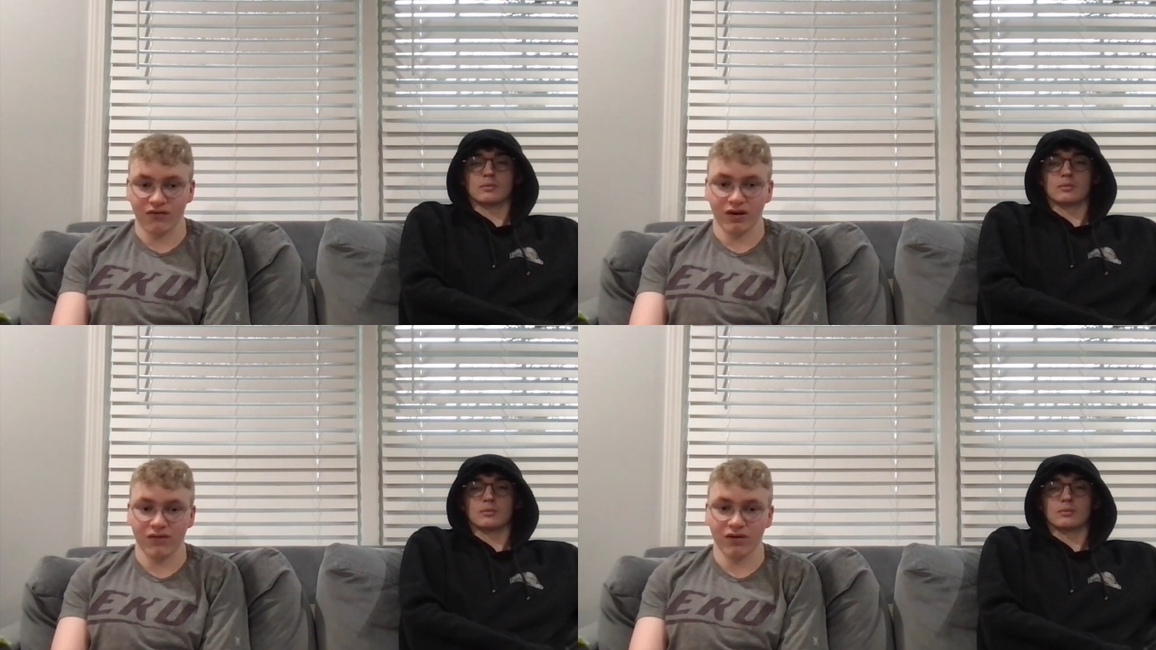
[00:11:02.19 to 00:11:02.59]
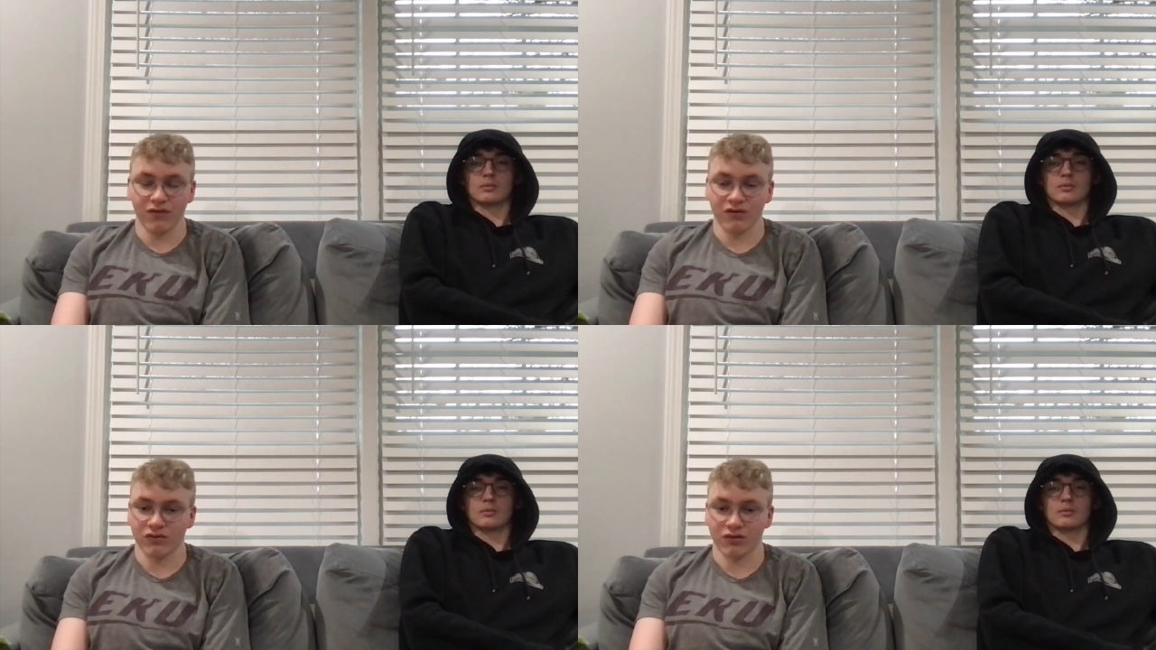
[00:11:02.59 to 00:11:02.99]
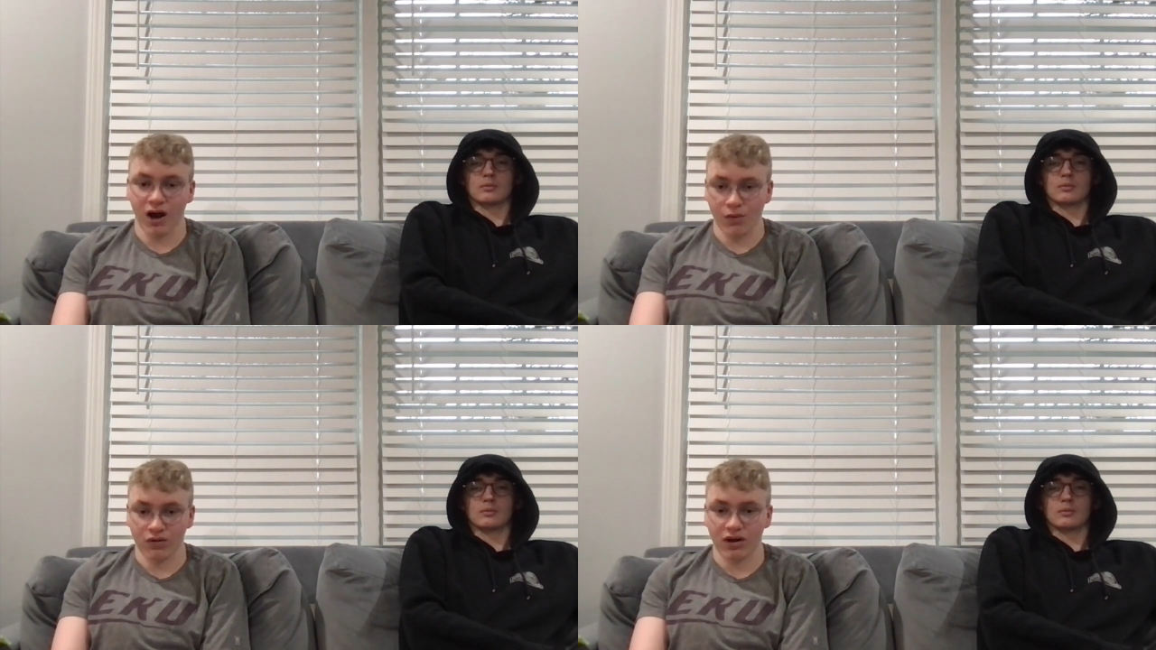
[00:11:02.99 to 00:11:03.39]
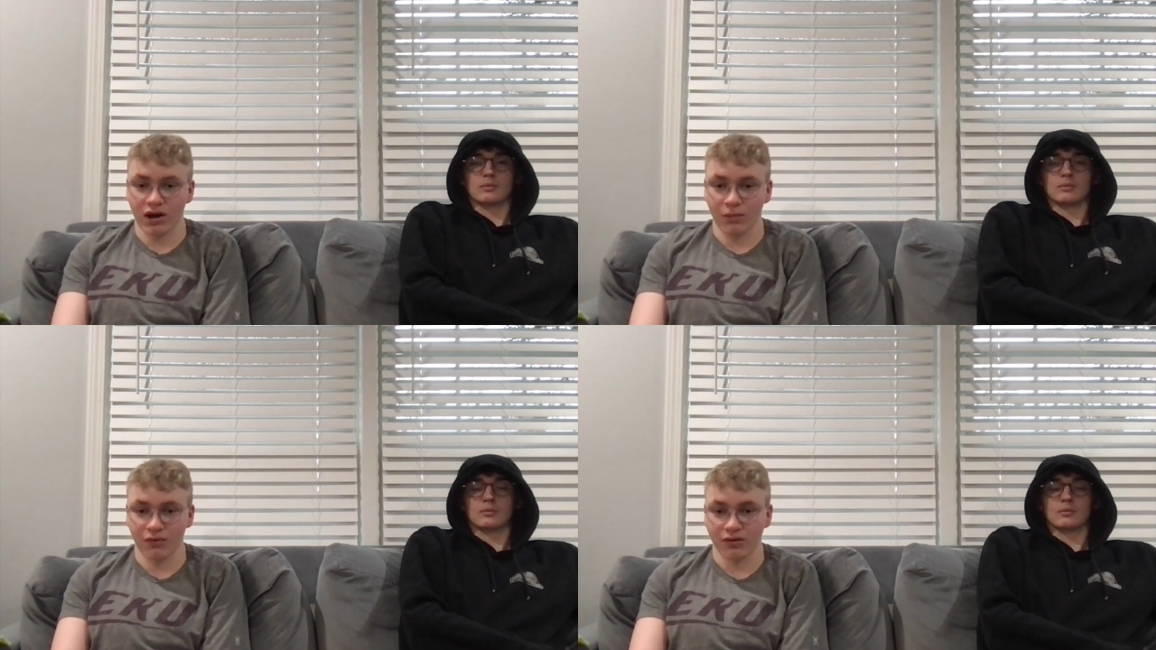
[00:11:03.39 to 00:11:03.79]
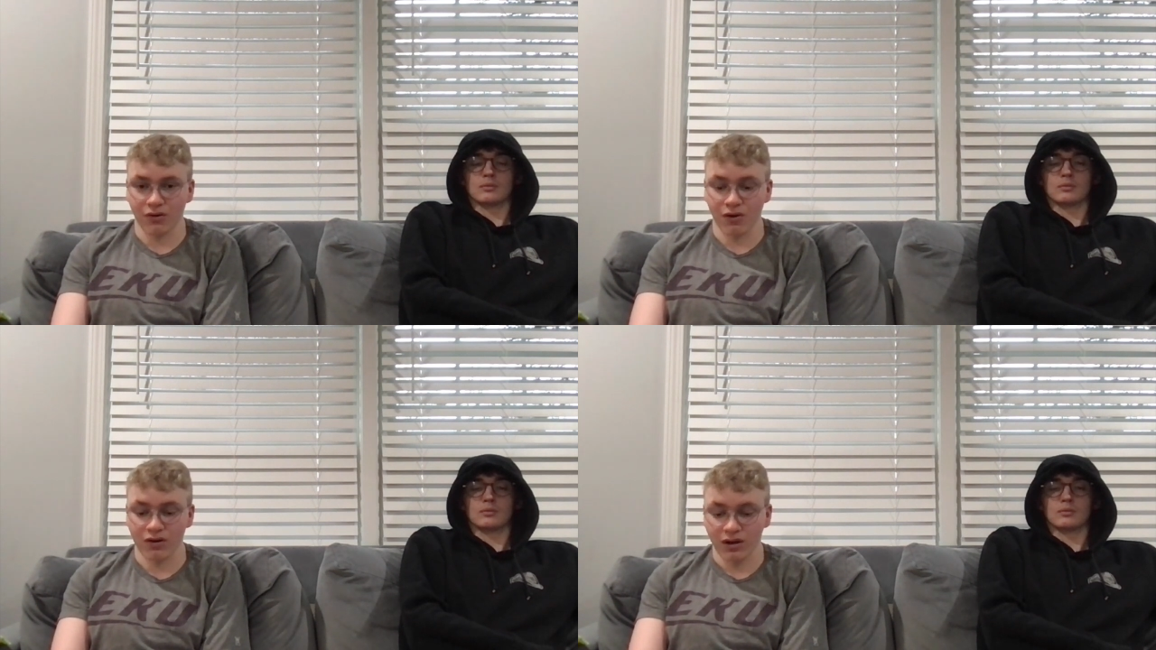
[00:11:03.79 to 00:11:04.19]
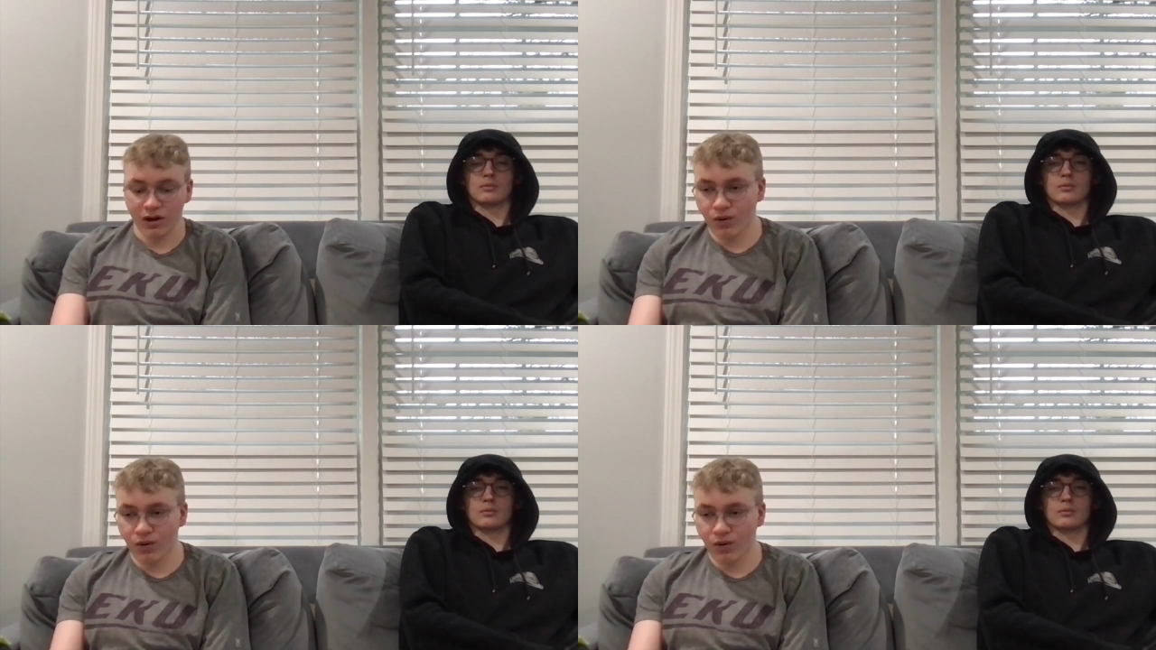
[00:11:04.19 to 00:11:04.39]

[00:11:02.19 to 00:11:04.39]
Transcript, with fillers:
Speaker 1: senses and are not reliable at all.